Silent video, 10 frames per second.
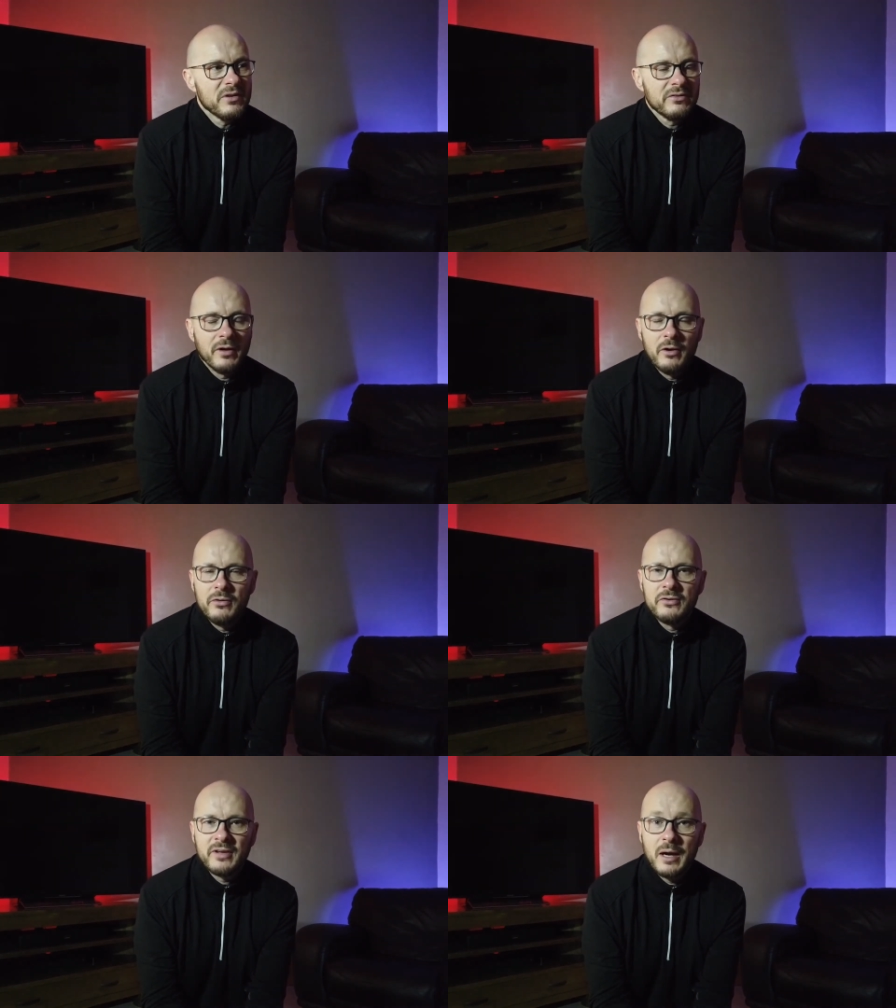
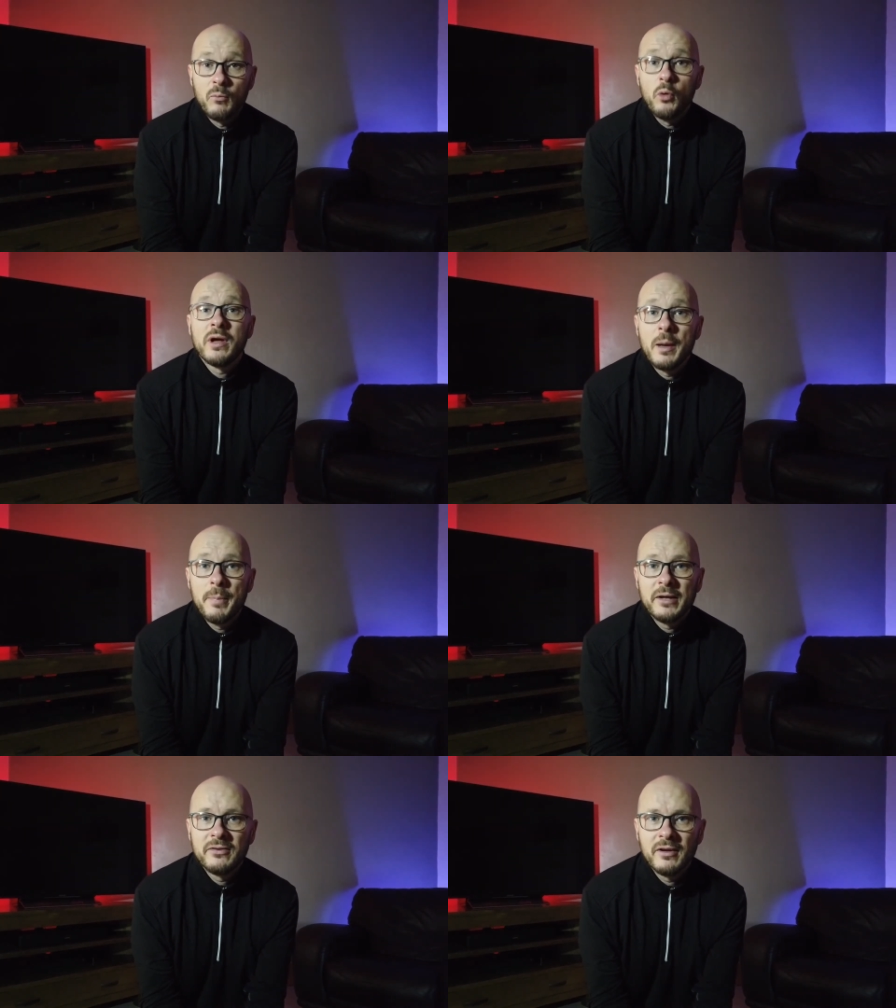So the sound will
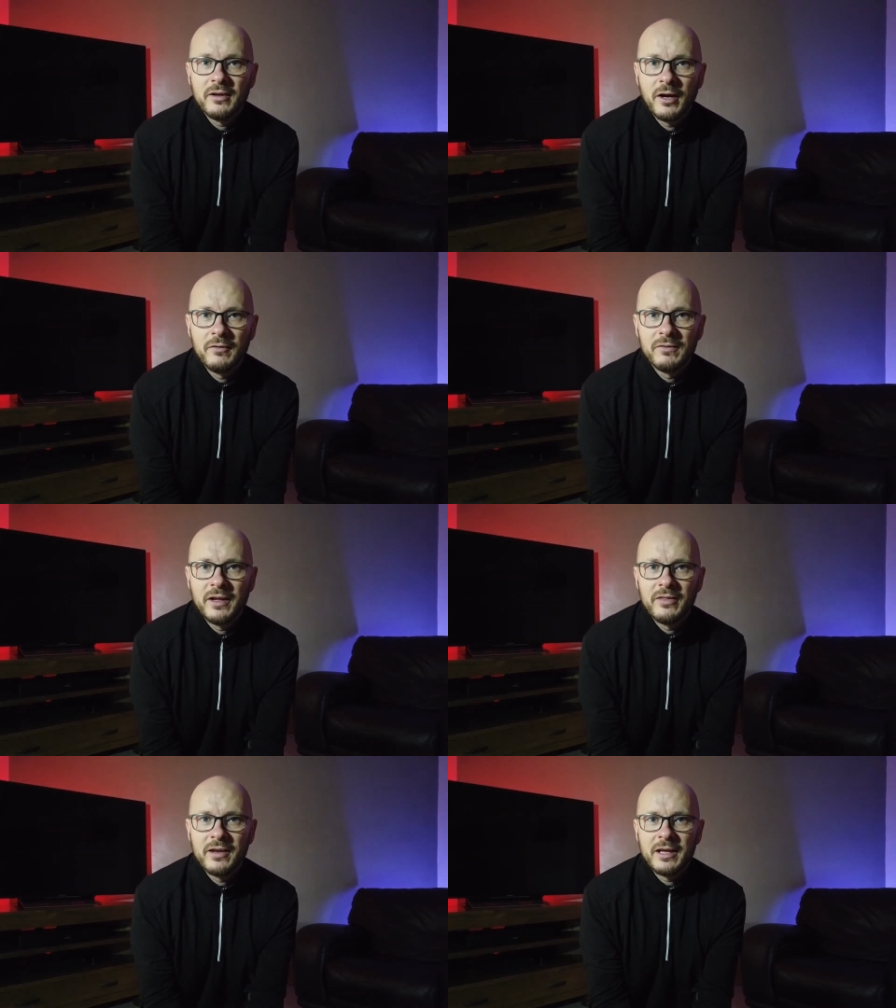get better,
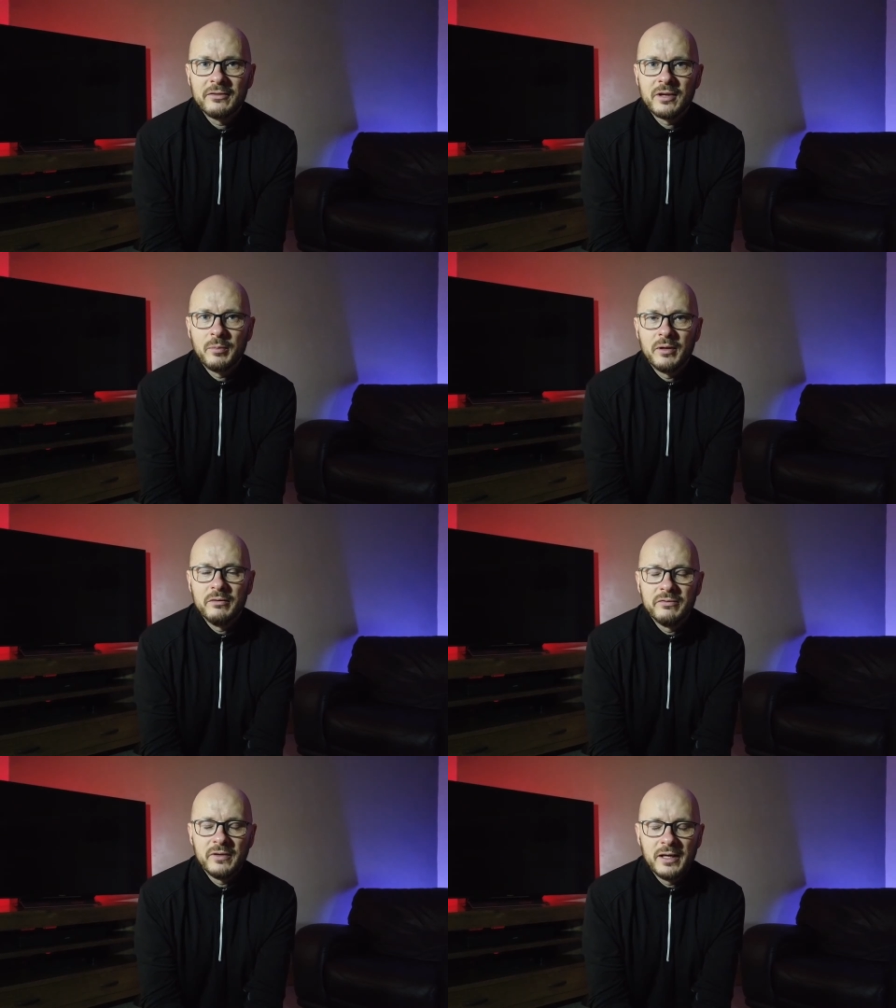hopefully in the next couple of